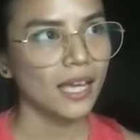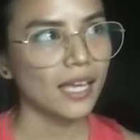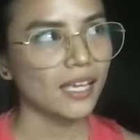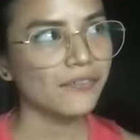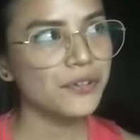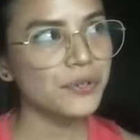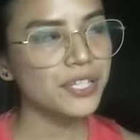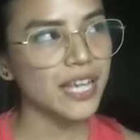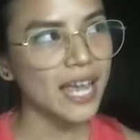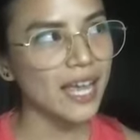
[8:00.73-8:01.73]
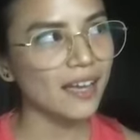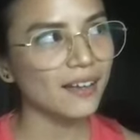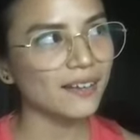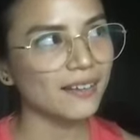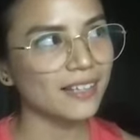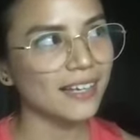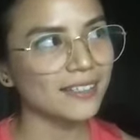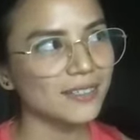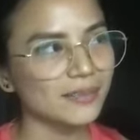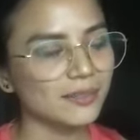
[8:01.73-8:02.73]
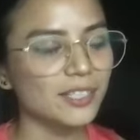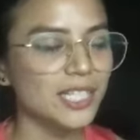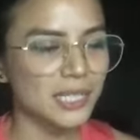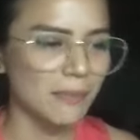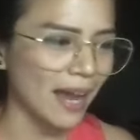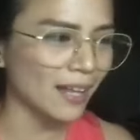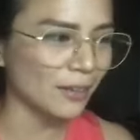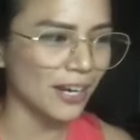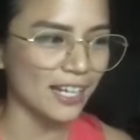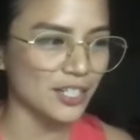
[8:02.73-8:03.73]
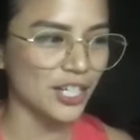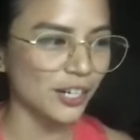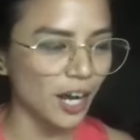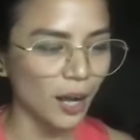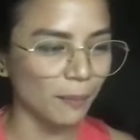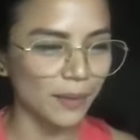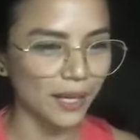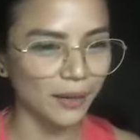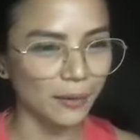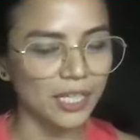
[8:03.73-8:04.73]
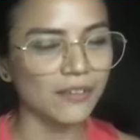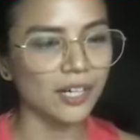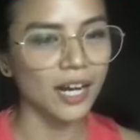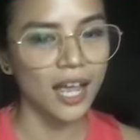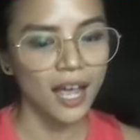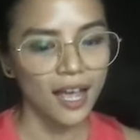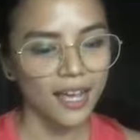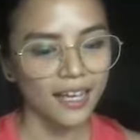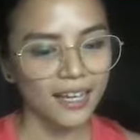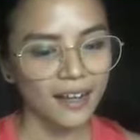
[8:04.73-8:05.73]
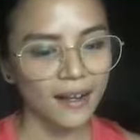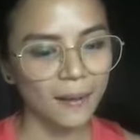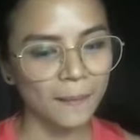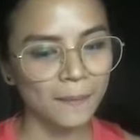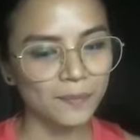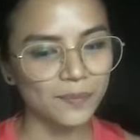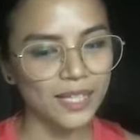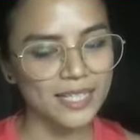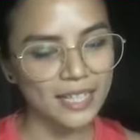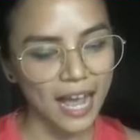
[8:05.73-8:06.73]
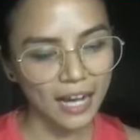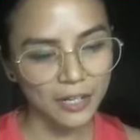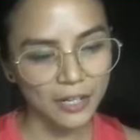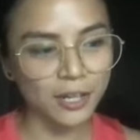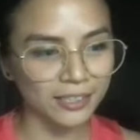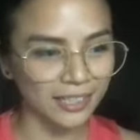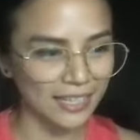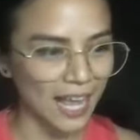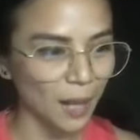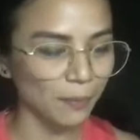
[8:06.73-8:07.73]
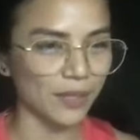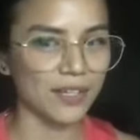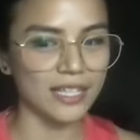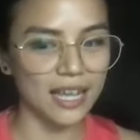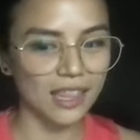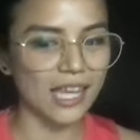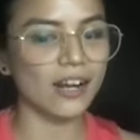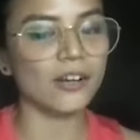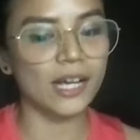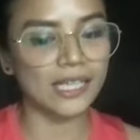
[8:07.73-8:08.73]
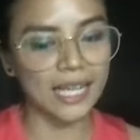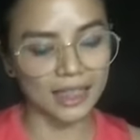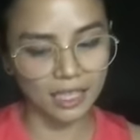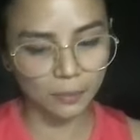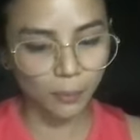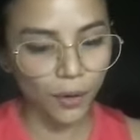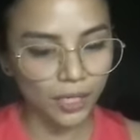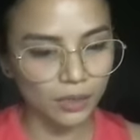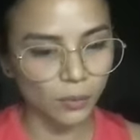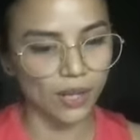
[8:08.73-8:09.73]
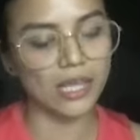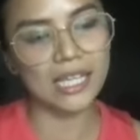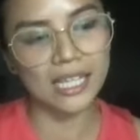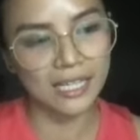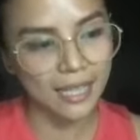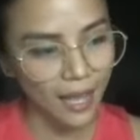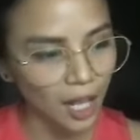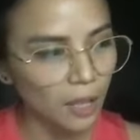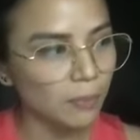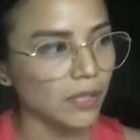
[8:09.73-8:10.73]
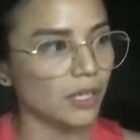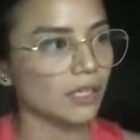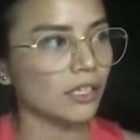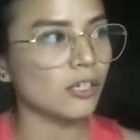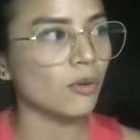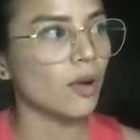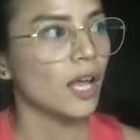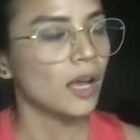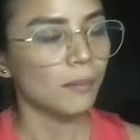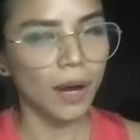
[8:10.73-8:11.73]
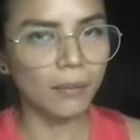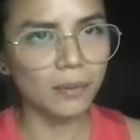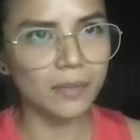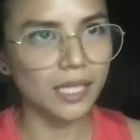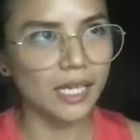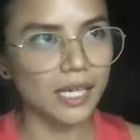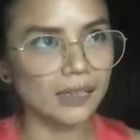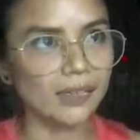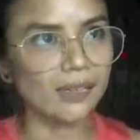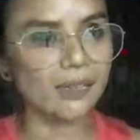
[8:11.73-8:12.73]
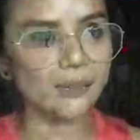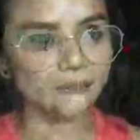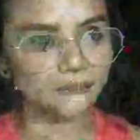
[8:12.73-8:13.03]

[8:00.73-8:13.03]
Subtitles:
if you say like just smile or like cheer up, like whatever, that's actually not gonna help, because they're already at that point where they need help. They're, probably at the